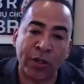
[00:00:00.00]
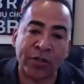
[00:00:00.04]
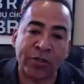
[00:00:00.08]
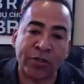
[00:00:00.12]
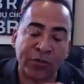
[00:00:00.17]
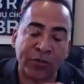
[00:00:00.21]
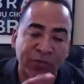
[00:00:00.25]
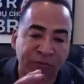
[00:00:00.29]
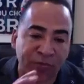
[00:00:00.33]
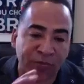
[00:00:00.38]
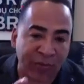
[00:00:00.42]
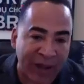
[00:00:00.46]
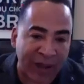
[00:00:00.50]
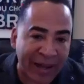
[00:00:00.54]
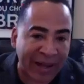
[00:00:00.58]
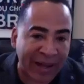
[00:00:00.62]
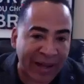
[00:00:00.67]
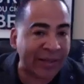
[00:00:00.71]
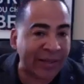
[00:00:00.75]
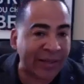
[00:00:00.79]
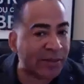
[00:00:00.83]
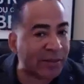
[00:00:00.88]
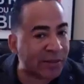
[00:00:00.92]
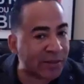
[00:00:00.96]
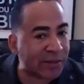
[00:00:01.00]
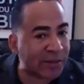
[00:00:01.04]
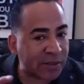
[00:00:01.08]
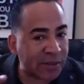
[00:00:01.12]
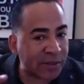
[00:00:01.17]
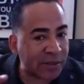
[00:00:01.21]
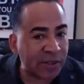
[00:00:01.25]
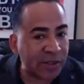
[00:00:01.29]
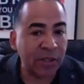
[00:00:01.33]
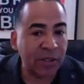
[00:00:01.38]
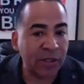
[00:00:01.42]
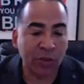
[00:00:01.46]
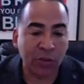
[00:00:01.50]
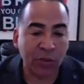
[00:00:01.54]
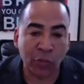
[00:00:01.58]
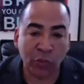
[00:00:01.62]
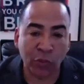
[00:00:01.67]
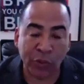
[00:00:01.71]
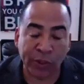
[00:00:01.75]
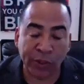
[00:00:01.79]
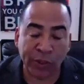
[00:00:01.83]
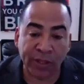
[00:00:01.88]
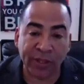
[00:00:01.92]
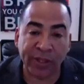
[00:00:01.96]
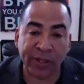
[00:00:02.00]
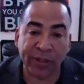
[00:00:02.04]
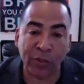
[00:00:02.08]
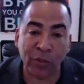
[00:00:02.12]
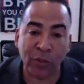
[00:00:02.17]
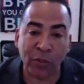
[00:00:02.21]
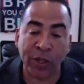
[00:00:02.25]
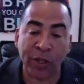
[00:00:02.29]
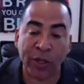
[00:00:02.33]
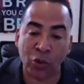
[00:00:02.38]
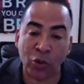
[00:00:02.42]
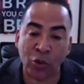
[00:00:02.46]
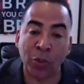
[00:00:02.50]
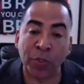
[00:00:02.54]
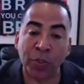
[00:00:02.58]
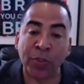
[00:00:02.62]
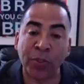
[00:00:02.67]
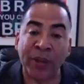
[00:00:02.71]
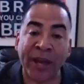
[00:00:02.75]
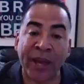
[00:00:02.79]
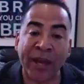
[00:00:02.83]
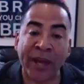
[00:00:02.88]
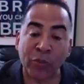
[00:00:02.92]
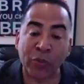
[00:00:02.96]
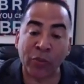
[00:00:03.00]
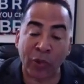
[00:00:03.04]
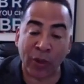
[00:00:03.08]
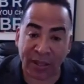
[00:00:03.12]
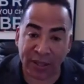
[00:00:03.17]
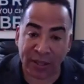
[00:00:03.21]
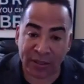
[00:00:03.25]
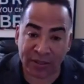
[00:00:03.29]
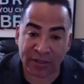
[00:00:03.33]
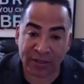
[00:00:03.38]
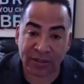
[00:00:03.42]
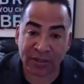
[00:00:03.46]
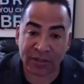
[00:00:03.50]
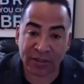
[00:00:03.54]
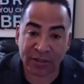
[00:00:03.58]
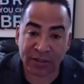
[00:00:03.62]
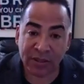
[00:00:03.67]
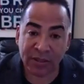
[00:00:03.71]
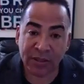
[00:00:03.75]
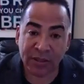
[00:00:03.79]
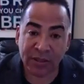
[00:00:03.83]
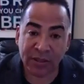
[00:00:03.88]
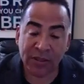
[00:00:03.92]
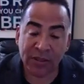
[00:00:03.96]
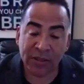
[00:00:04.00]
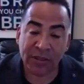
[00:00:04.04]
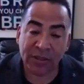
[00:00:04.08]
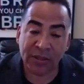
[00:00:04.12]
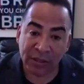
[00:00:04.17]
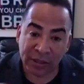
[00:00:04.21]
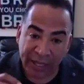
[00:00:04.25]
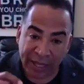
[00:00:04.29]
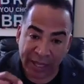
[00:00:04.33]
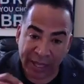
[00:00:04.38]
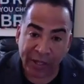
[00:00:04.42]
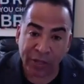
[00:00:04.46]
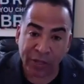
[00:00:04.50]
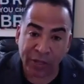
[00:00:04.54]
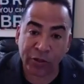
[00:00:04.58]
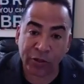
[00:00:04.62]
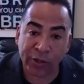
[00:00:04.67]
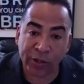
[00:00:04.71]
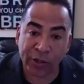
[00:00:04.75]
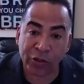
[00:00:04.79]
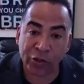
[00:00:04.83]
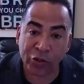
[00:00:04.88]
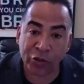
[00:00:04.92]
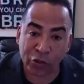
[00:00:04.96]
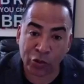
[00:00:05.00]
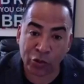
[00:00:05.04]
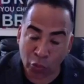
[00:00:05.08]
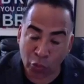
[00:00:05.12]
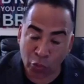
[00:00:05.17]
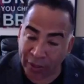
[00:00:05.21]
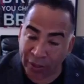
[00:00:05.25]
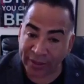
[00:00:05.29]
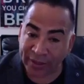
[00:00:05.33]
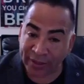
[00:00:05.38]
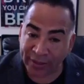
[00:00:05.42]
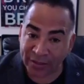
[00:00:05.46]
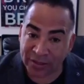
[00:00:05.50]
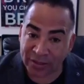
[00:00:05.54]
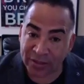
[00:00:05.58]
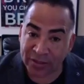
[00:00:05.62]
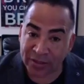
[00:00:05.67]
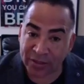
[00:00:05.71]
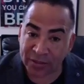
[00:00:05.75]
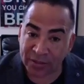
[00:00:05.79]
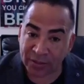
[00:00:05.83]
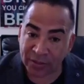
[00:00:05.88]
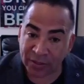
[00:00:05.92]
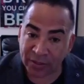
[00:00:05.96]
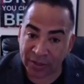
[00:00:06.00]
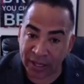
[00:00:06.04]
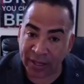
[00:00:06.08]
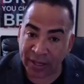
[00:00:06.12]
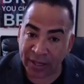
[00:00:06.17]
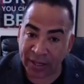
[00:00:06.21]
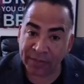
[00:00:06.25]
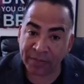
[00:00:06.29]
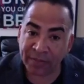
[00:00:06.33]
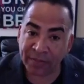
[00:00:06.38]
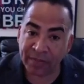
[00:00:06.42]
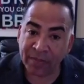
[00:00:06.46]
to find really what your plan was later in your 20s, okay?